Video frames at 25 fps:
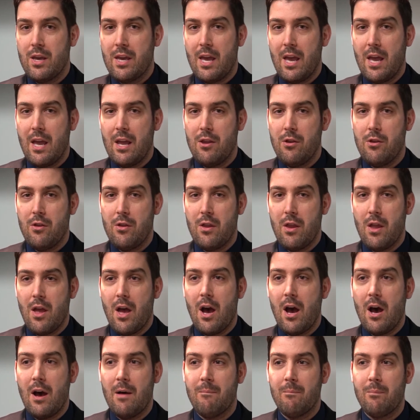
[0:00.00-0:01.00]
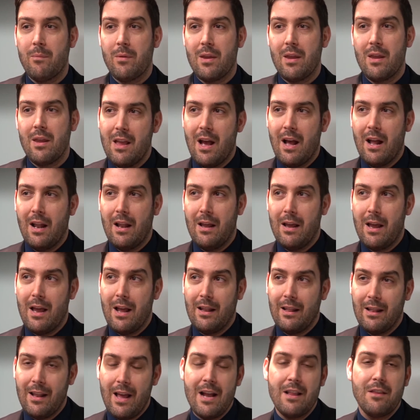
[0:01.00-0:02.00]
can
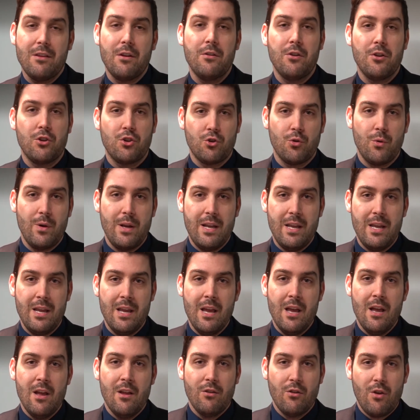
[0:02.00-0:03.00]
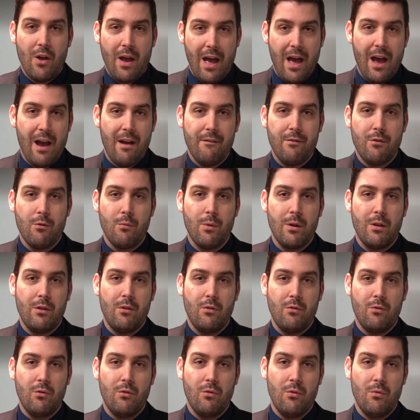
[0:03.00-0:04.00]
elect on the treaty to have
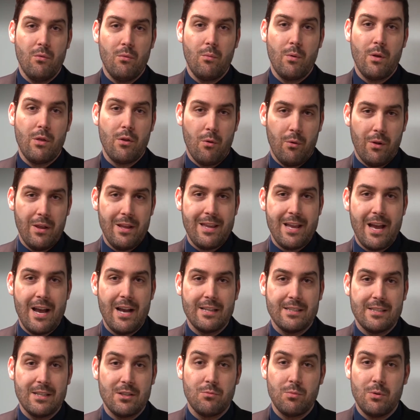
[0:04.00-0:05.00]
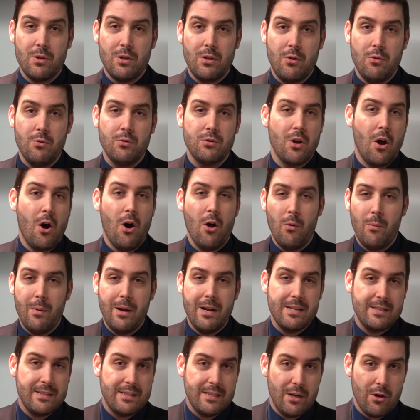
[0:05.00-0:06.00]
the withholding taxes reduced all the way
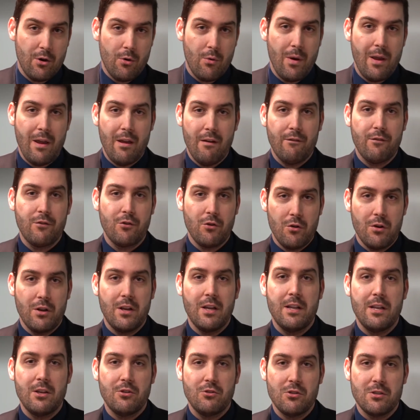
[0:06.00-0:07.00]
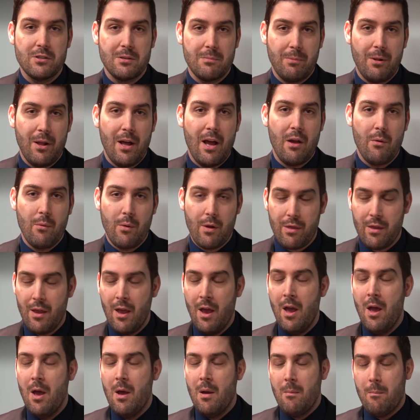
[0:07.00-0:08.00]
to zero if certain conditions apply. With
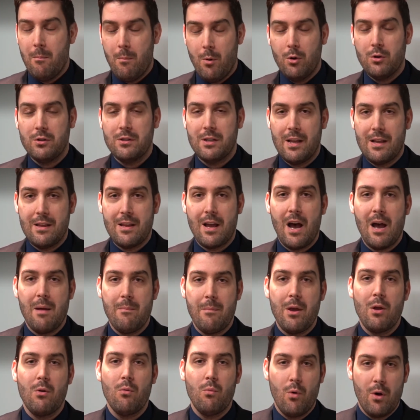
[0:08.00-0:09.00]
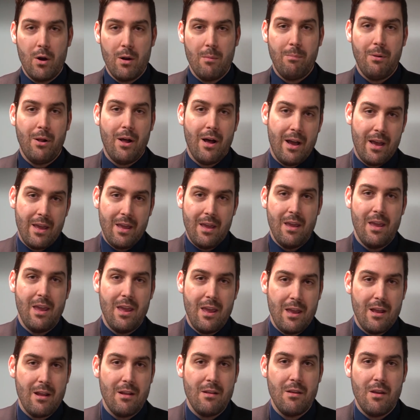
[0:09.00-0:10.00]
most of the time, it would apply
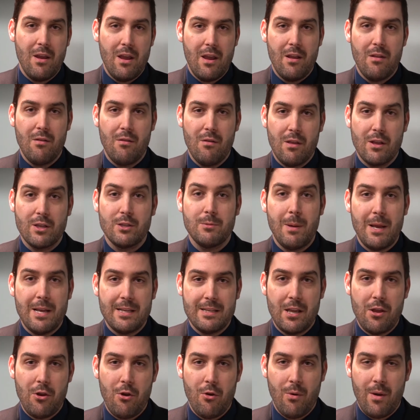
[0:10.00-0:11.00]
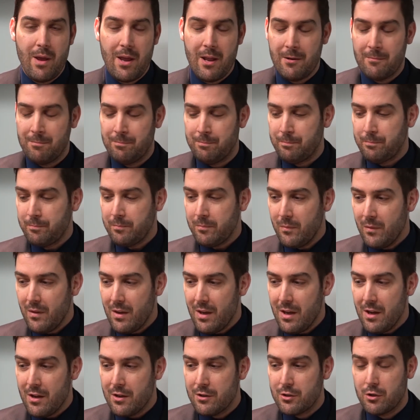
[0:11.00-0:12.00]
in the space that you're in.
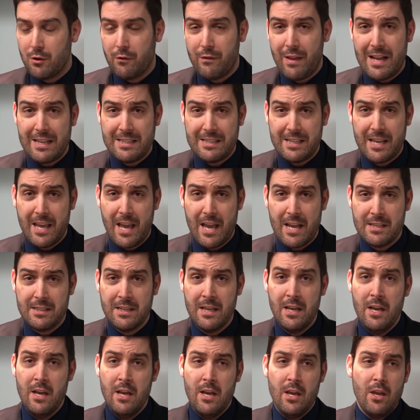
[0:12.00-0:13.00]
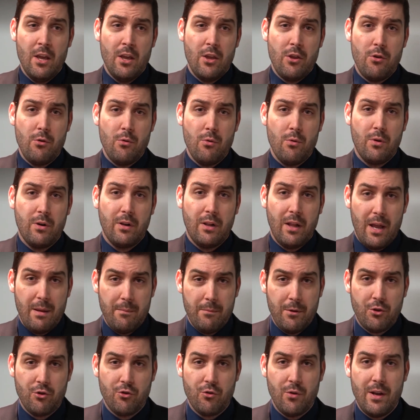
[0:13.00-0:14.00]
So if that's the case, you claim
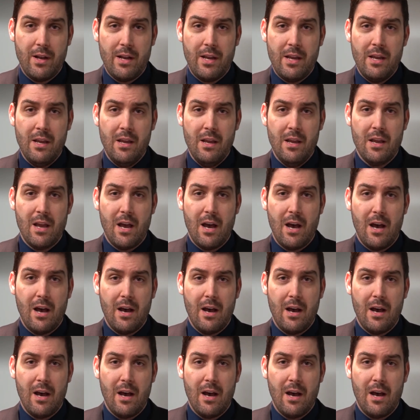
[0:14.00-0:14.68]
the treaty,